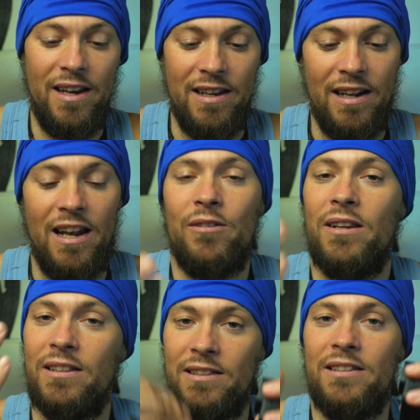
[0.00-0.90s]
and allow
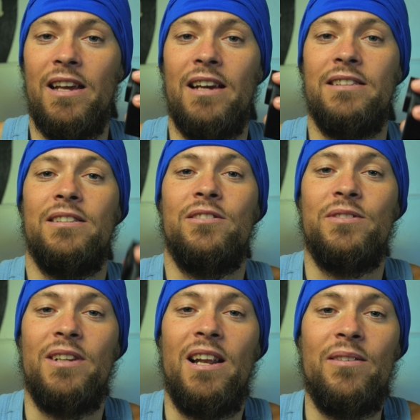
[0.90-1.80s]
that excess of
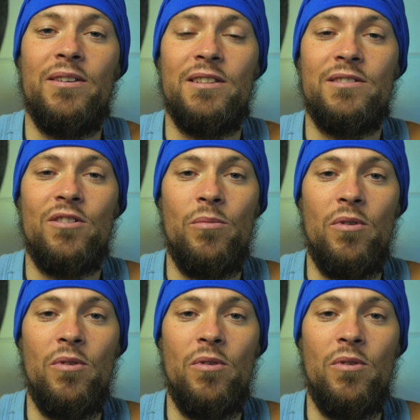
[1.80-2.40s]
saliva just come